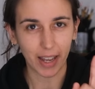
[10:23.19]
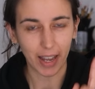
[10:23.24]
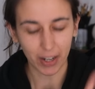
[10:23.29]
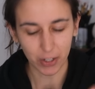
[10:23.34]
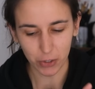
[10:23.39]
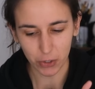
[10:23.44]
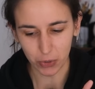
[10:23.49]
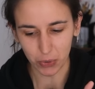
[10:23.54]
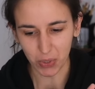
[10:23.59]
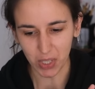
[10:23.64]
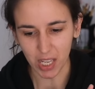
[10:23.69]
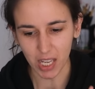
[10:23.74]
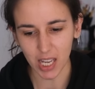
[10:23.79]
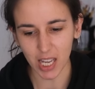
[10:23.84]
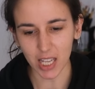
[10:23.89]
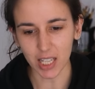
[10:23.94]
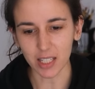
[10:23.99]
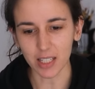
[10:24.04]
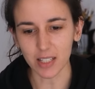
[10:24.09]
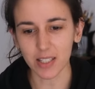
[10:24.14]
actually,
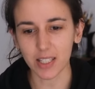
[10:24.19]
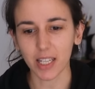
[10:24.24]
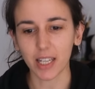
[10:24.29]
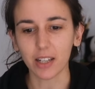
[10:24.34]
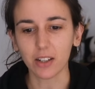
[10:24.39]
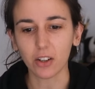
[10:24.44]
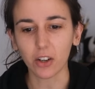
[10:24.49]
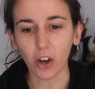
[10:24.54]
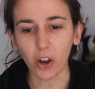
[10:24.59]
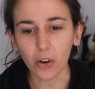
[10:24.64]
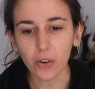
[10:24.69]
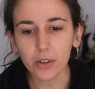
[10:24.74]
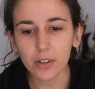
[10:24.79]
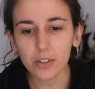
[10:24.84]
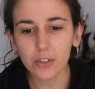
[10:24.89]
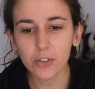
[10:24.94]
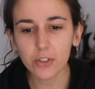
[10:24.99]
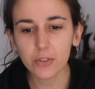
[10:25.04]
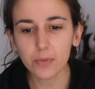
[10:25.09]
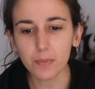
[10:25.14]
is
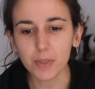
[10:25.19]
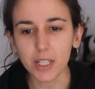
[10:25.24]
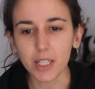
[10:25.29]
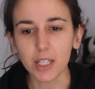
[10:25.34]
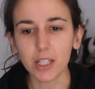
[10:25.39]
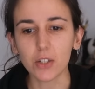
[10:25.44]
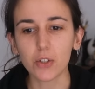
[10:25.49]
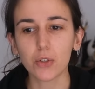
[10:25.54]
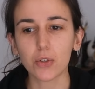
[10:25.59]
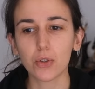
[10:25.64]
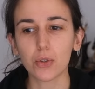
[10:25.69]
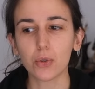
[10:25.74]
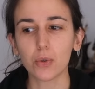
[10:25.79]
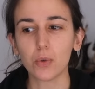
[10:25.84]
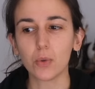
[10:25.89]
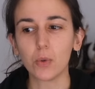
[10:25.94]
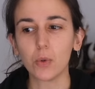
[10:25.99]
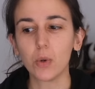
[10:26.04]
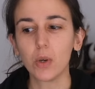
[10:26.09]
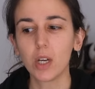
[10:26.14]
encourage me
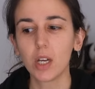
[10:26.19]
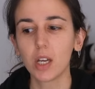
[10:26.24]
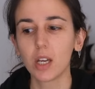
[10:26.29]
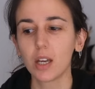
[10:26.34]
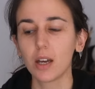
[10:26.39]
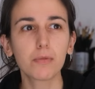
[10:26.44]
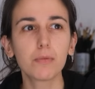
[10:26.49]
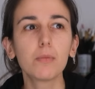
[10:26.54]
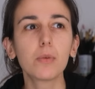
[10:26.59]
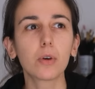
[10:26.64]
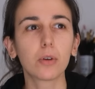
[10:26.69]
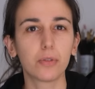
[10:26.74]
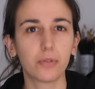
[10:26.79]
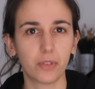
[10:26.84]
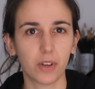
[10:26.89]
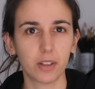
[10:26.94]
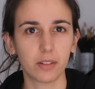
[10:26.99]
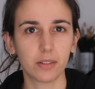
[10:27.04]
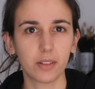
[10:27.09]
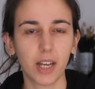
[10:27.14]
to have more
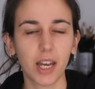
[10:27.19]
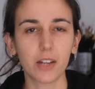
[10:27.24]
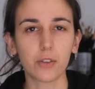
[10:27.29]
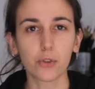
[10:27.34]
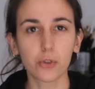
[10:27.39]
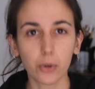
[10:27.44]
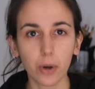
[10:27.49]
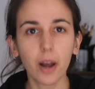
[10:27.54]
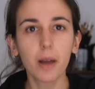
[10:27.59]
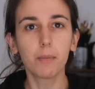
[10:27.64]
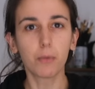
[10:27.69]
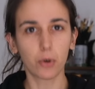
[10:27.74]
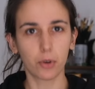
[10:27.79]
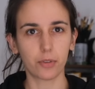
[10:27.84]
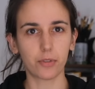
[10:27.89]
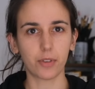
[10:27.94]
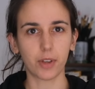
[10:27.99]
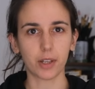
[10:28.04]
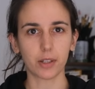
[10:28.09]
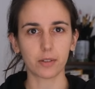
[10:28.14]
fun and try more
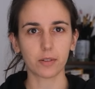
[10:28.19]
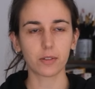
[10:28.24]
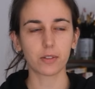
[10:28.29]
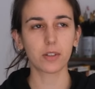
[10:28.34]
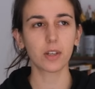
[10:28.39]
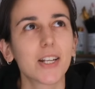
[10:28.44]
things.